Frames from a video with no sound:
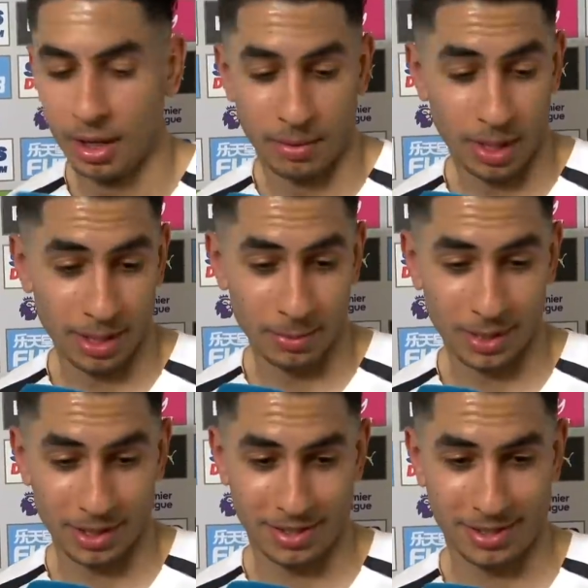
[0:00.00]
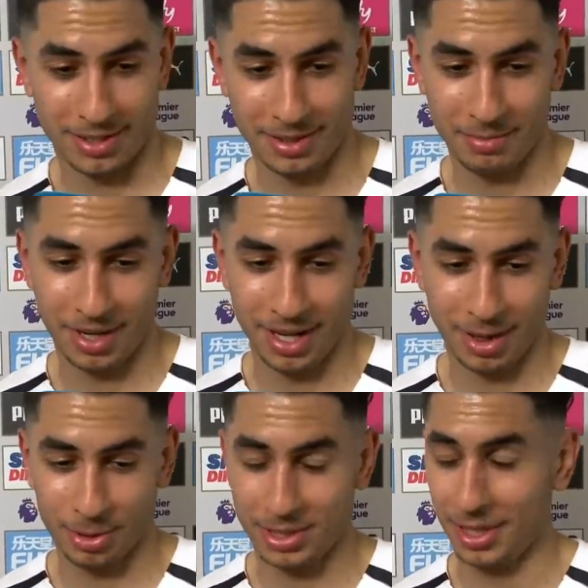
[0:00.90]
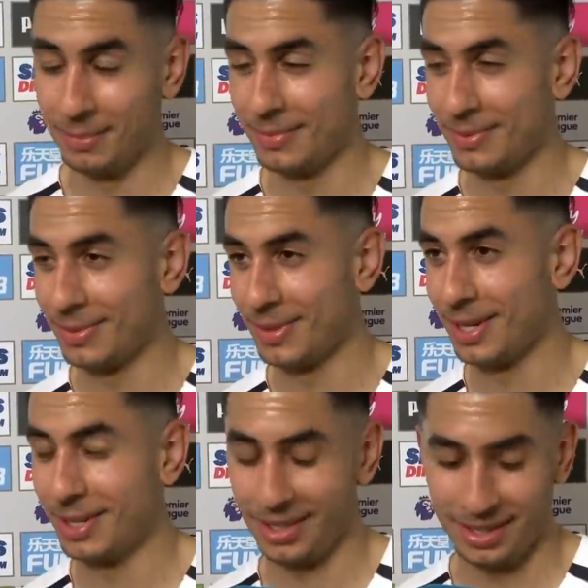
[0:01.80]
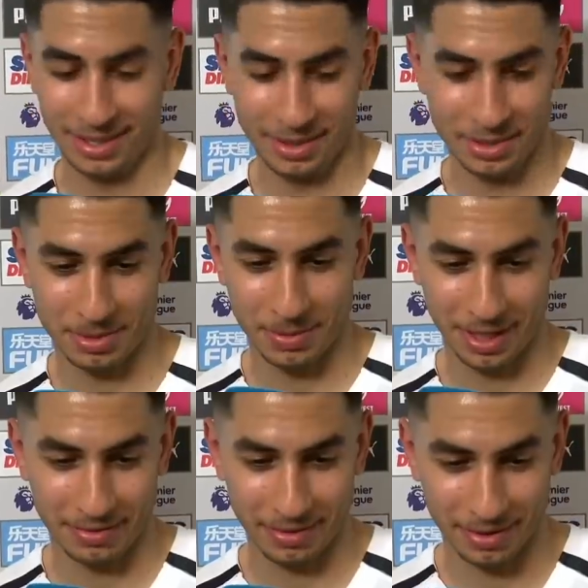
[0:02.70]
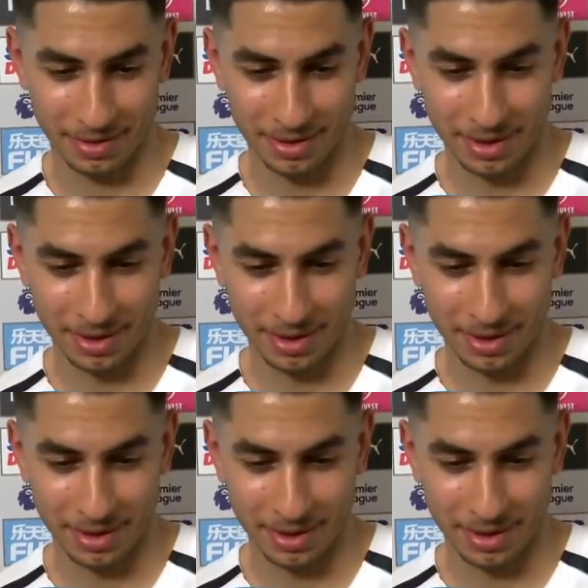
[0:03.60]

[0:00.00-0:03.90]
Well, it was in my old team when I used to play for